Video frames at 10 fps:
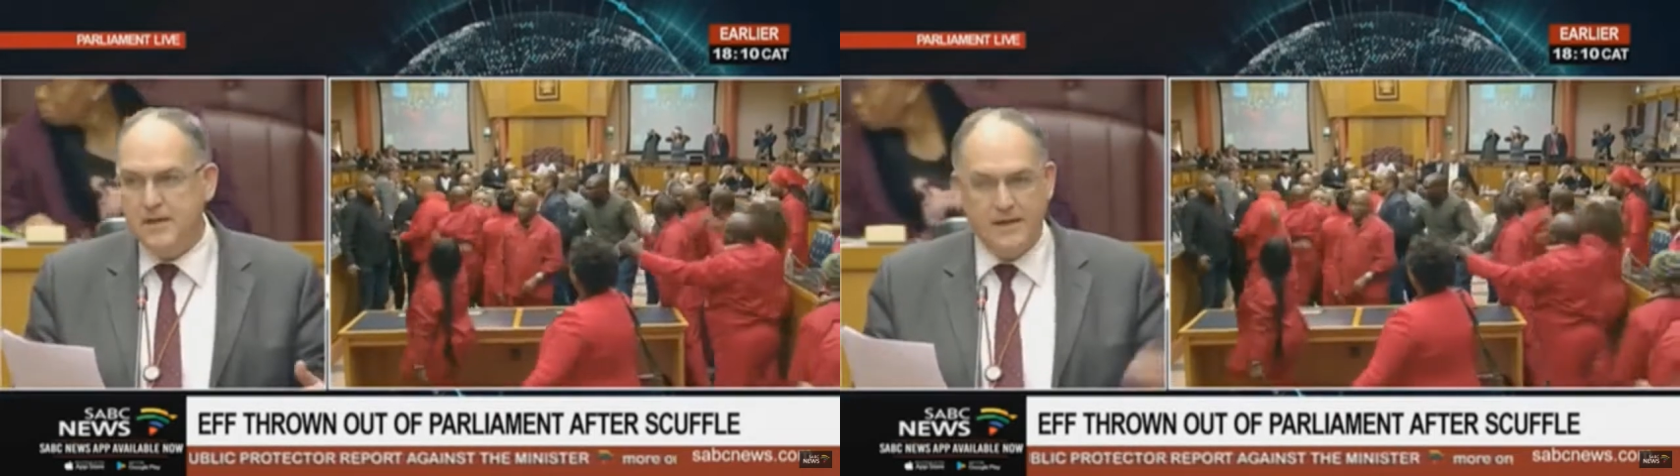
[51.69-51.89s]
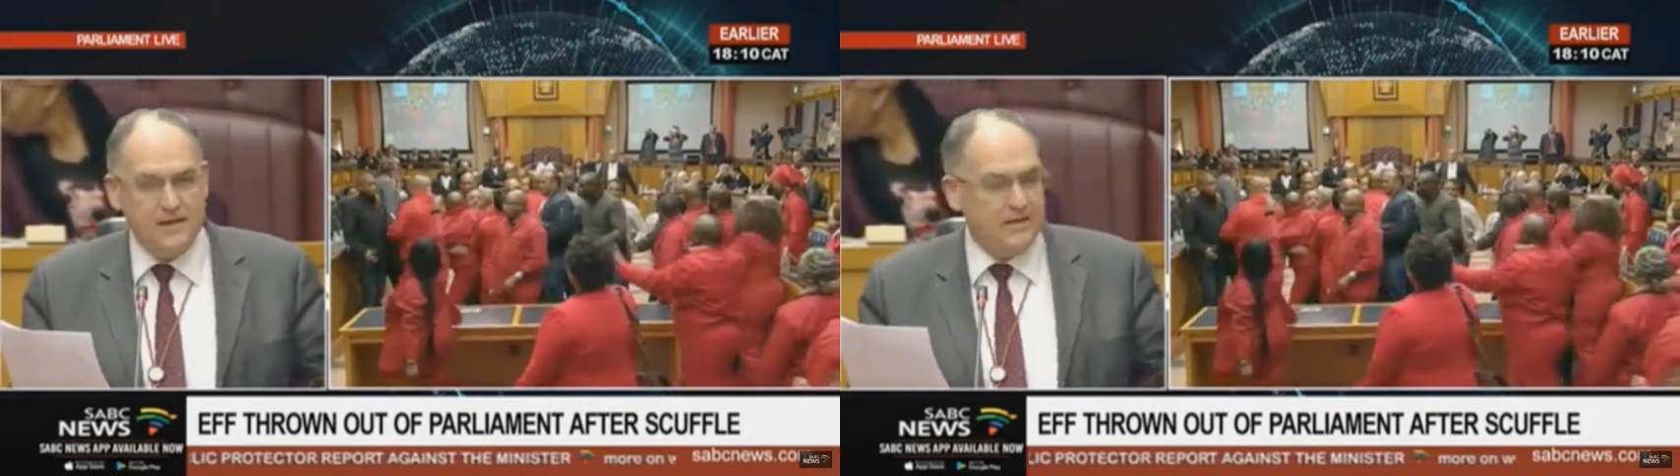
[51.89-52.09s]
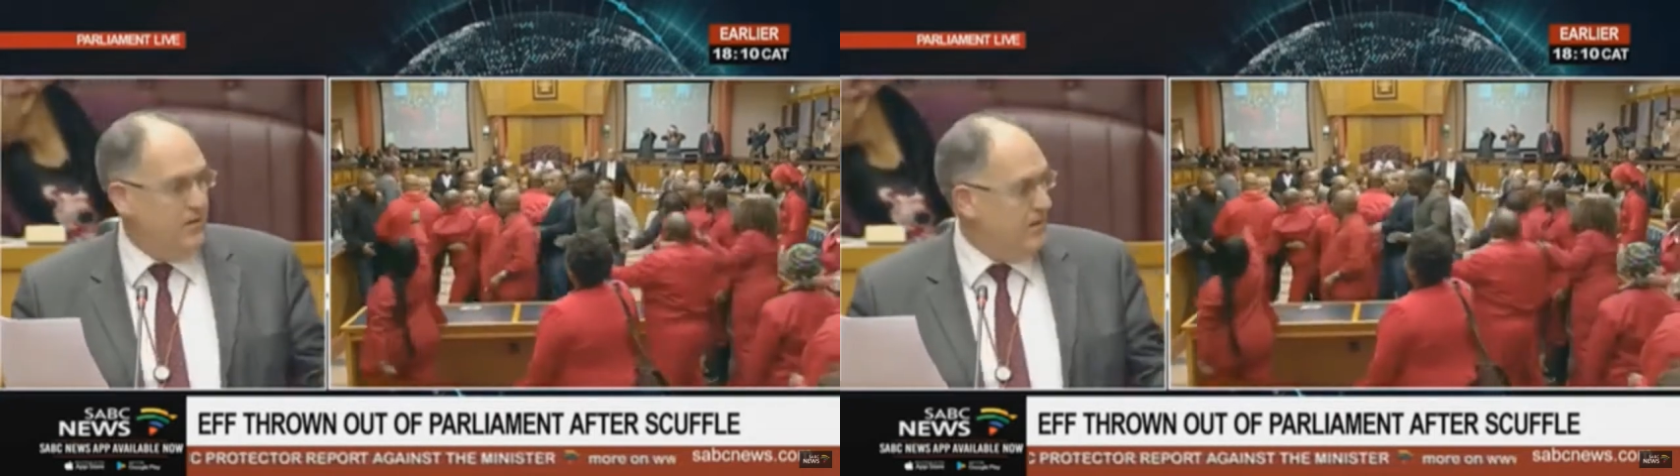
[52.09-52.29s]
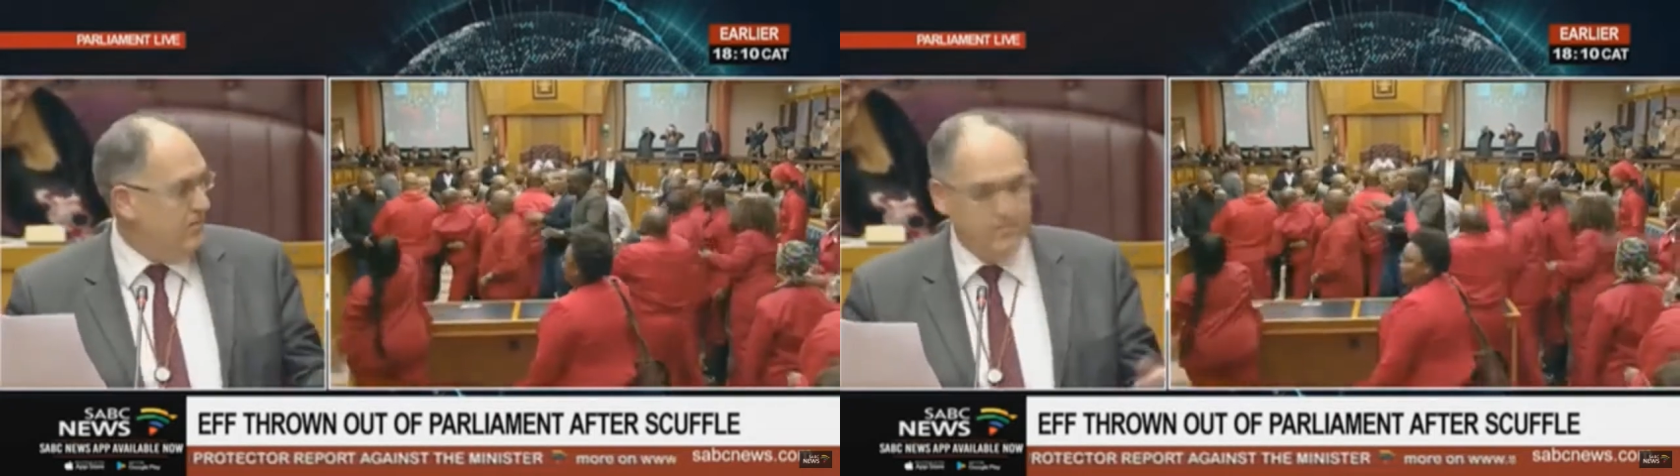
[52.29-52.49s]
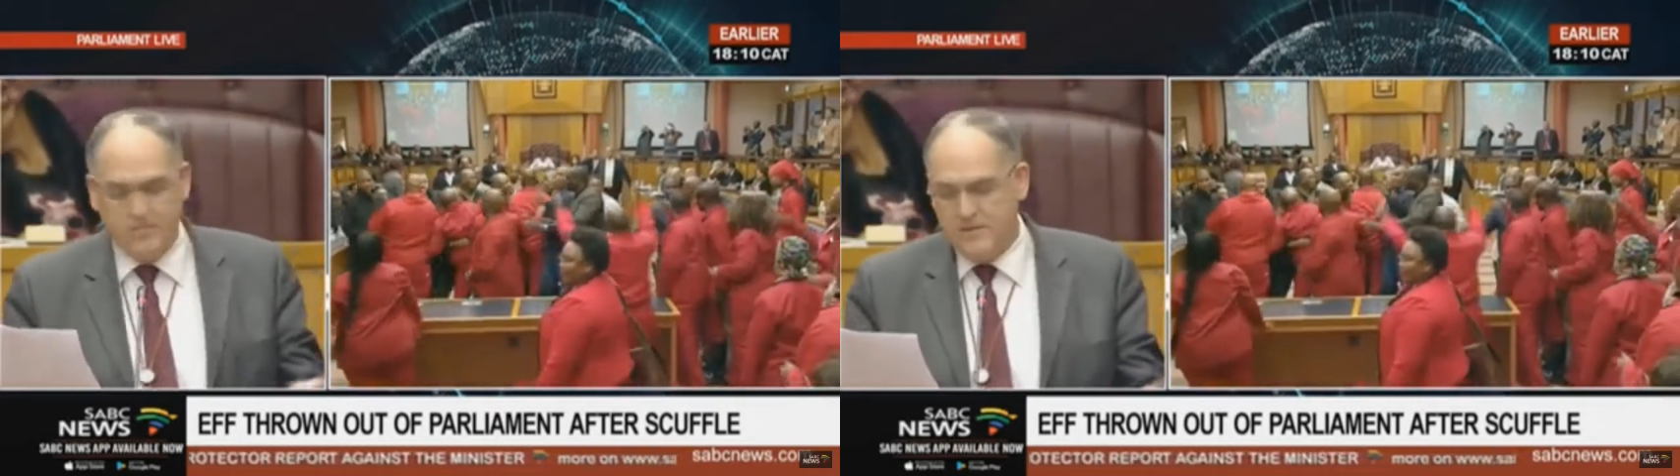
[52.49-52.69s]
like the
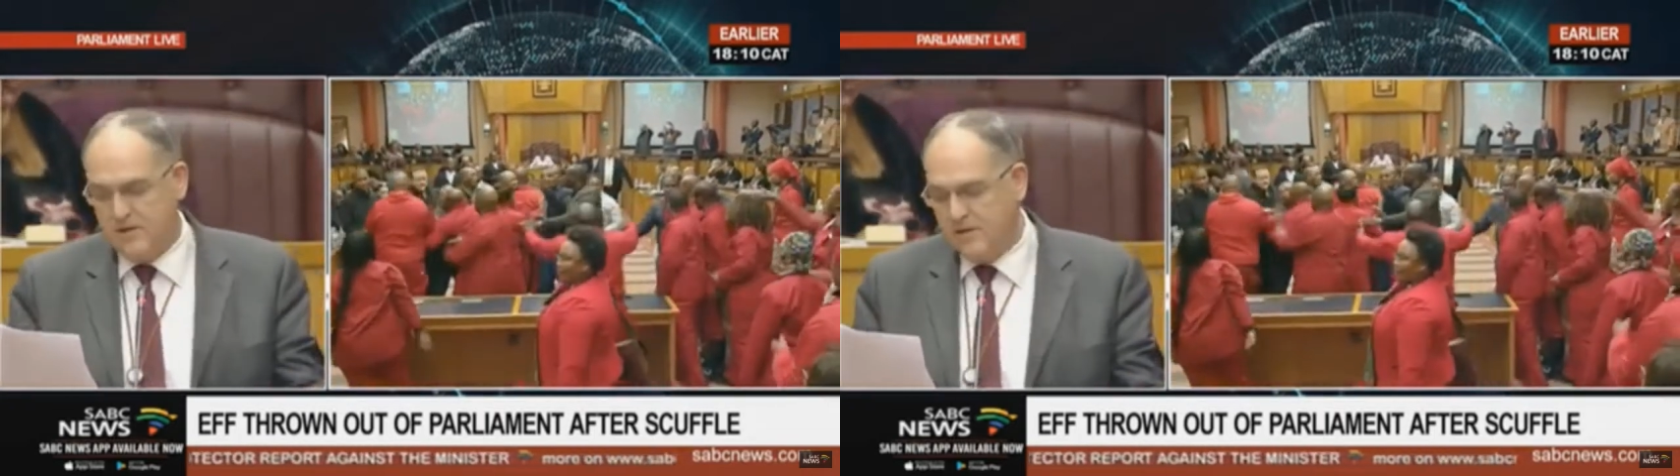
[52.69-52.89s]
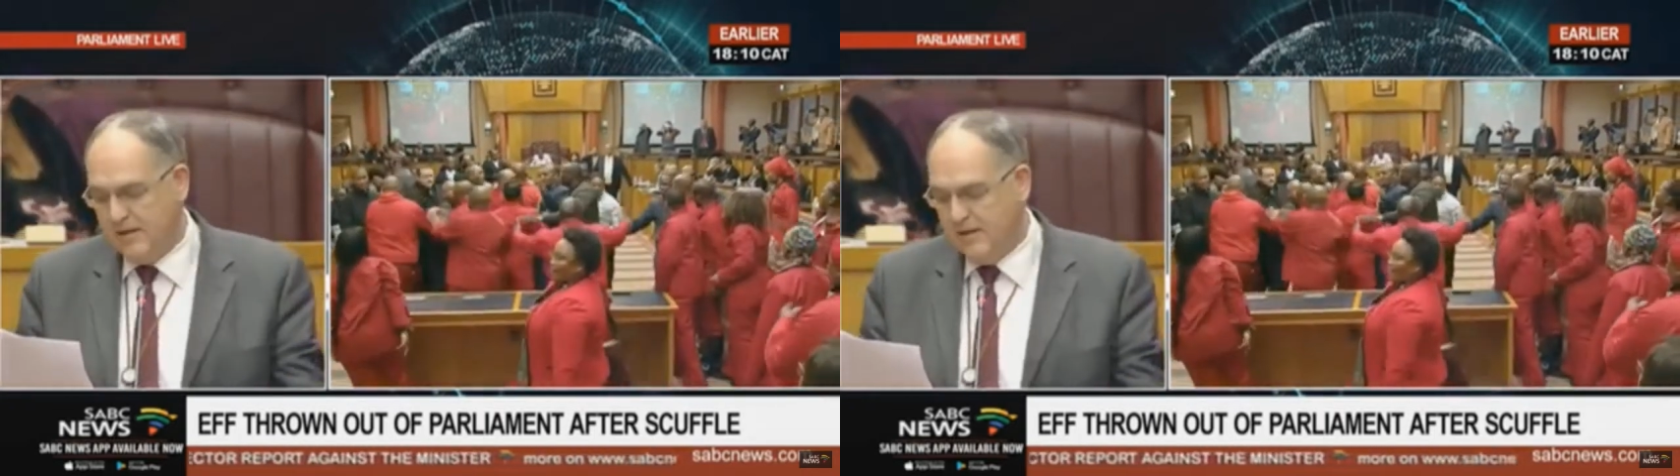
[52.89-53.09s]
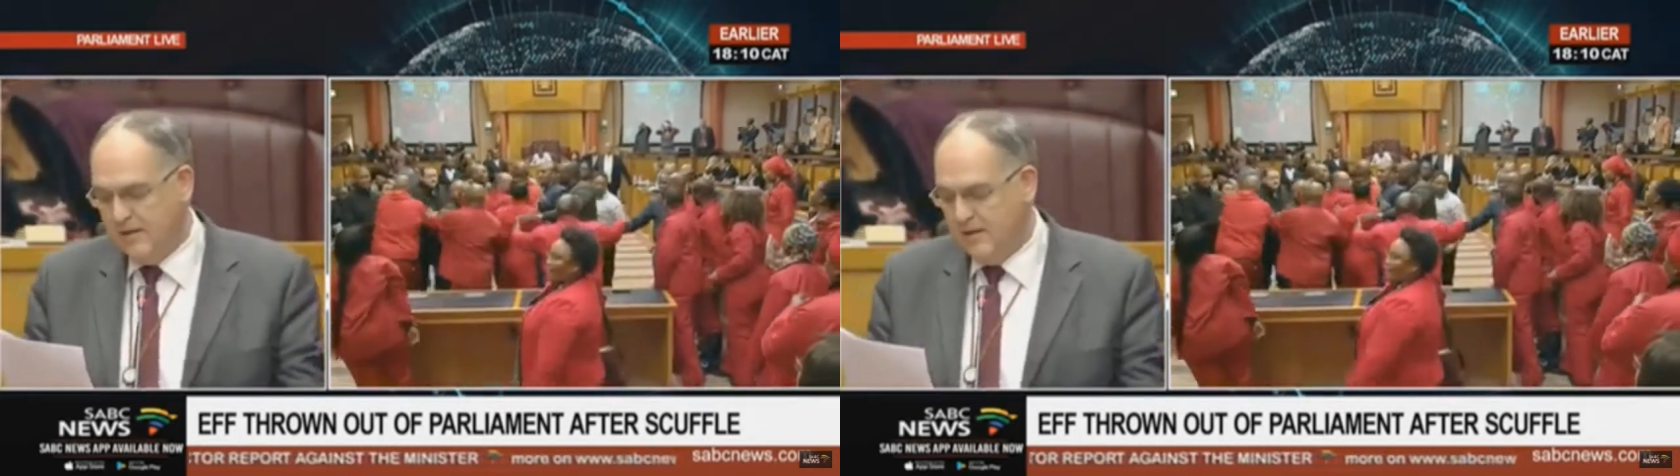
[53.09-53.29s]
Honourable Mazzoni,